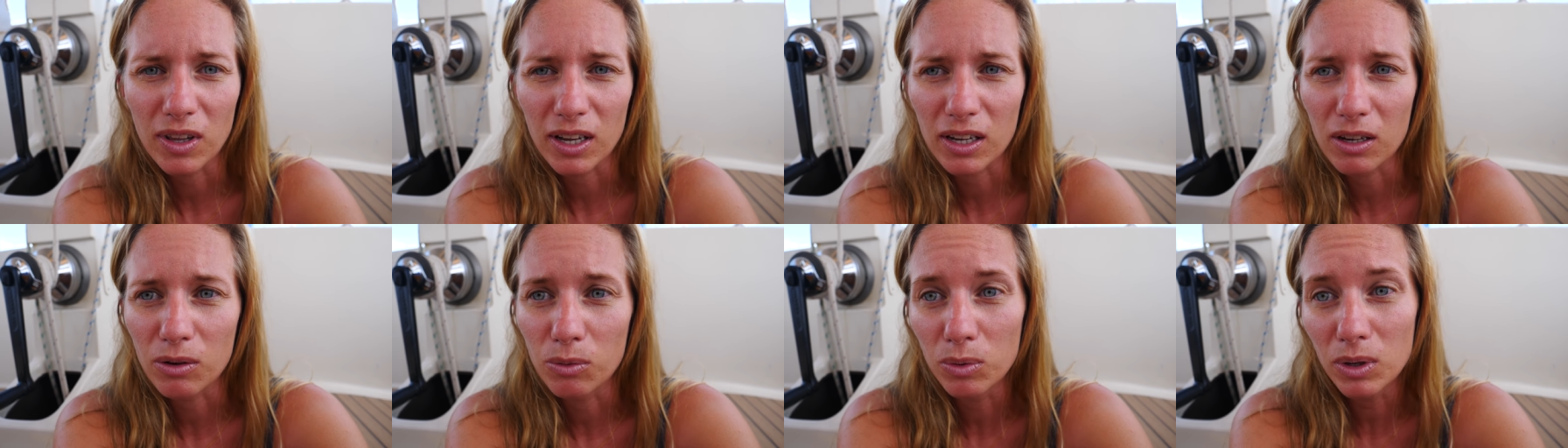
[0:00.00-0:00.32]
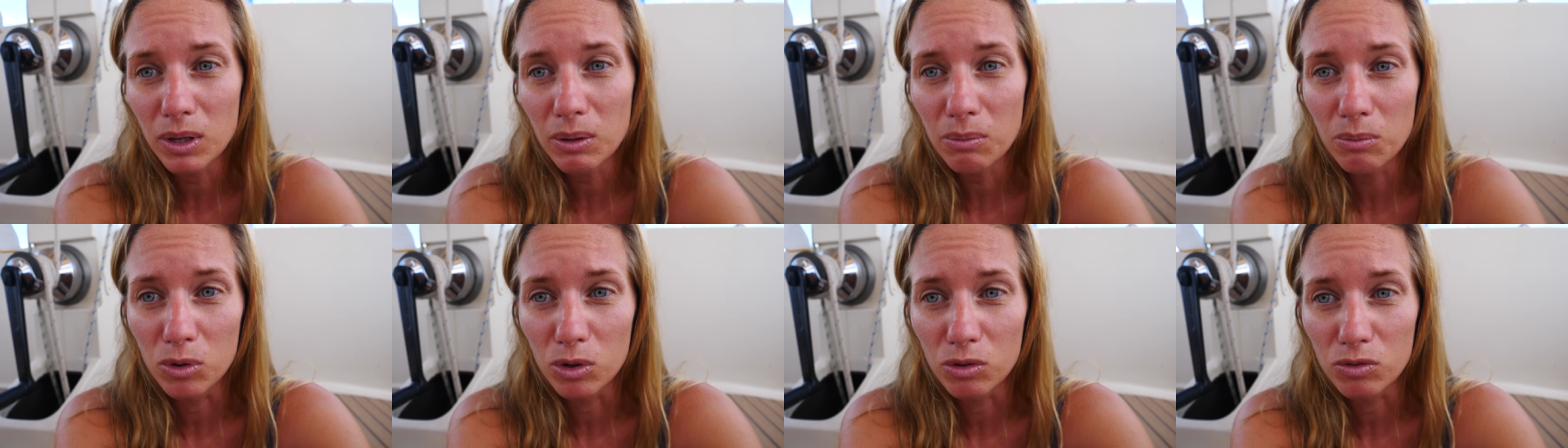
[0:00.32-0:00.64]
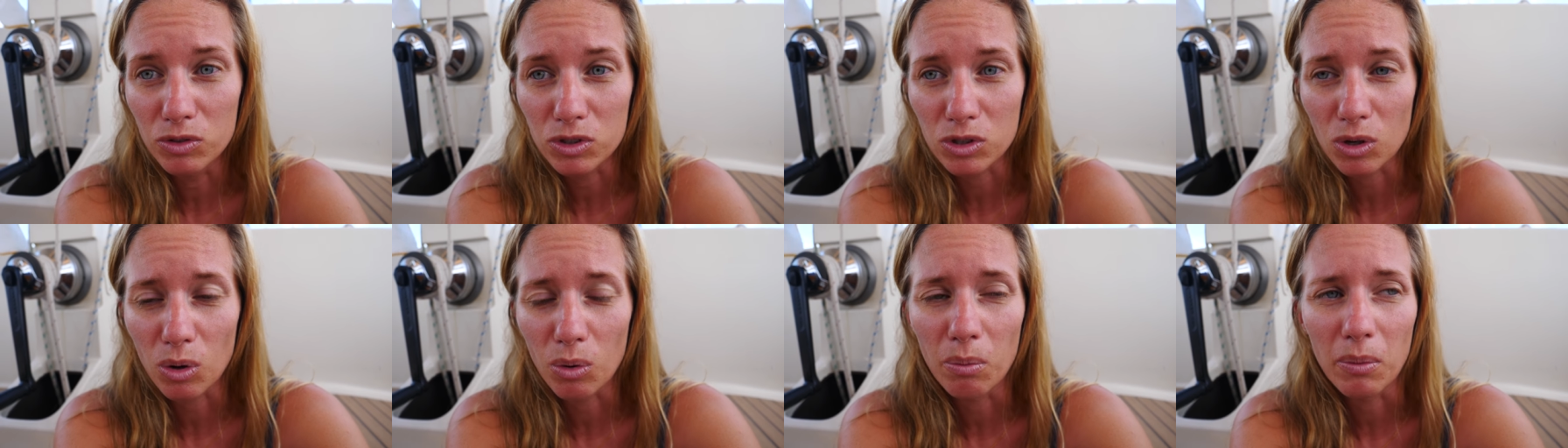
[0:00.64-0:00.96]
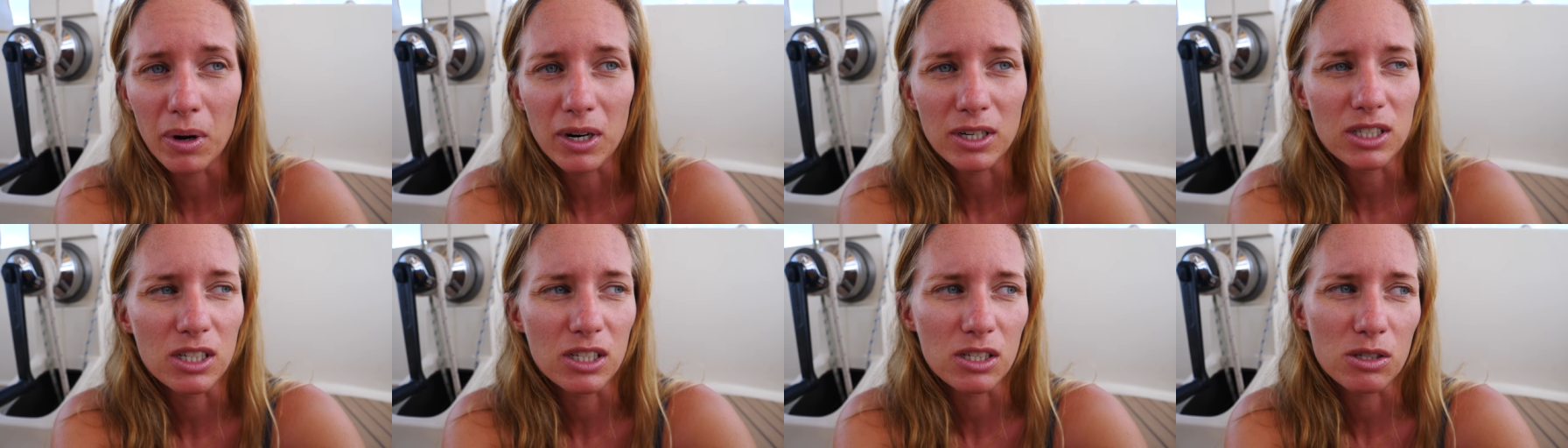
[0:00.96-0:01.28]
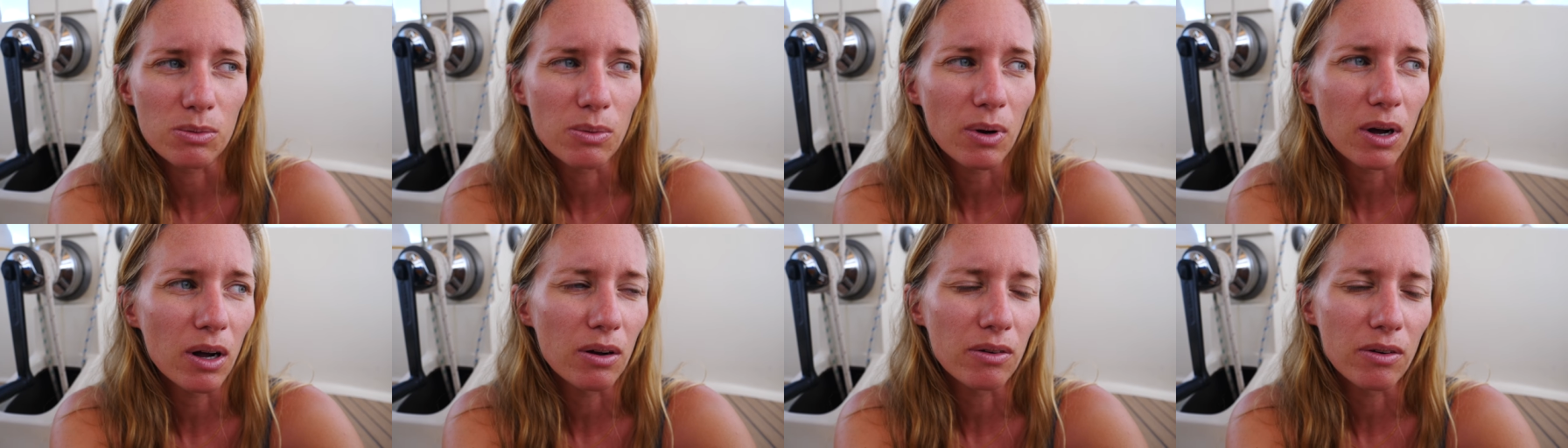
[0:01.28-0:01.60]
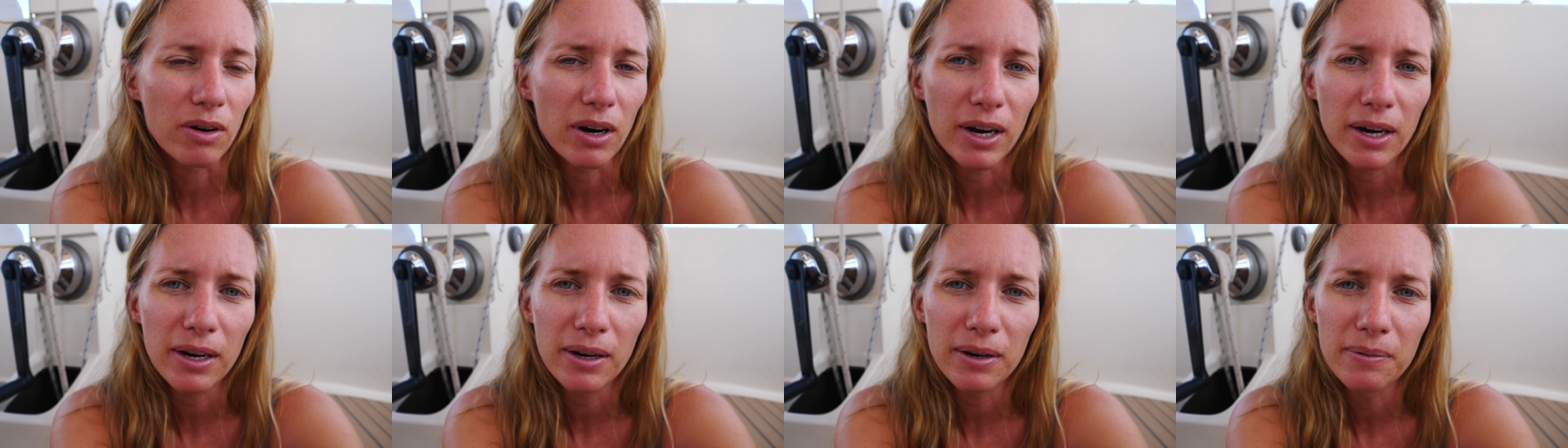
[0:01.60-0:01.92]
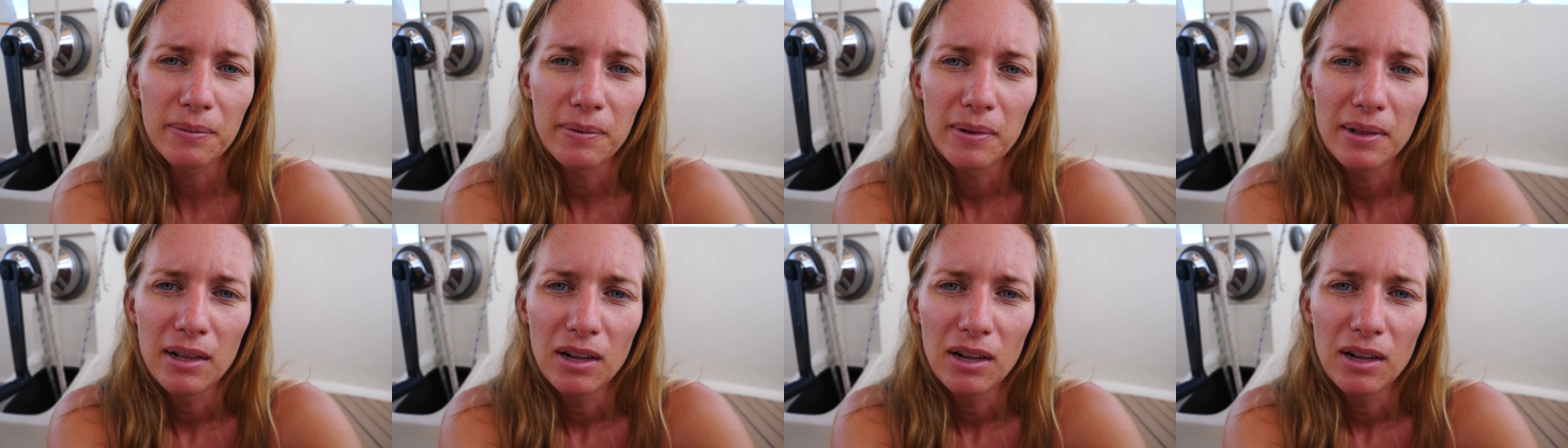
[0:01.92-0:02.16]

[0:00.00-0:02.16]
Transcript: like we move so much as well, right?